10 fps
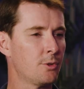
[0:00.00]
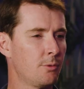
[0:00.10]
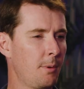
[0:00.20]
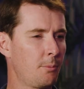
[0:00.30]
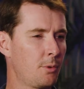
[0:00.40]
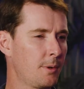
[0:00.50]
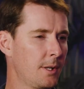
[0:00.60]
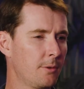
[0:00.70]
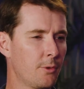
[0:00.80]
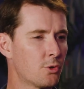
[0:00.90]
Do you remember
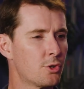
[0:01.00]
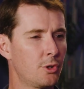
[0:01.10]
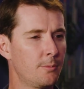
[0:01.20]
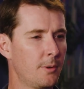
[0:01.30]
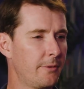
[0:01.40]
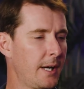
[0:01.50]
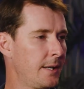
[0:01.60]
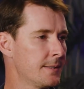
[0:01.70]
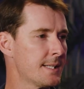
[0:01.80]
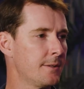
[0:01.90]
kind of the term of
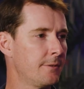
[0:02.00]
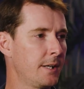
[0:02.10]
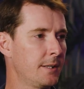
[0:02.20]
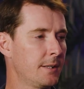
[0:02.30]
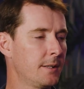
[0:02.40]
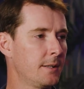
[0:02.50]
how it's divided?